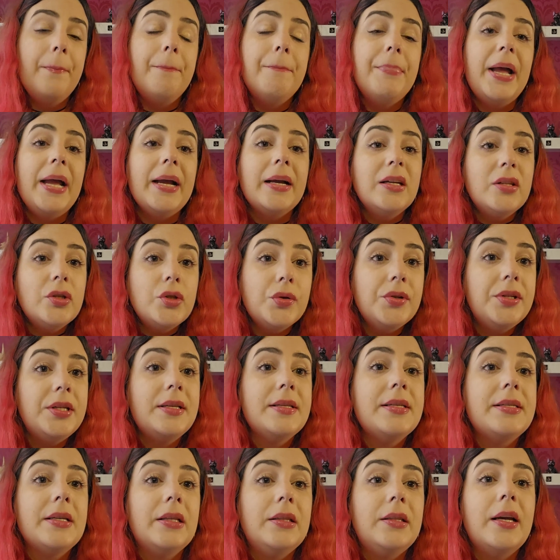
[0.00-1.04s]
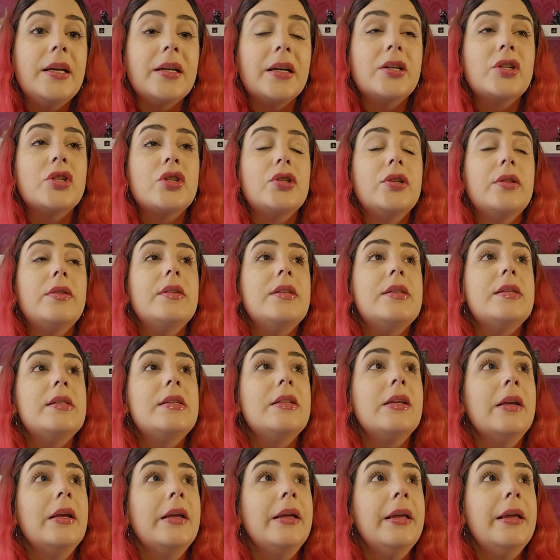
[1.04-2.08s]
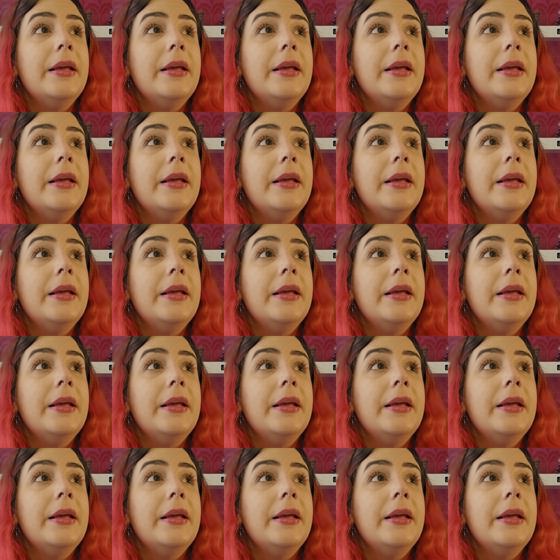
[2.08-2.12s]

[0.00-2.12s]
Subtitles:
back to these elections.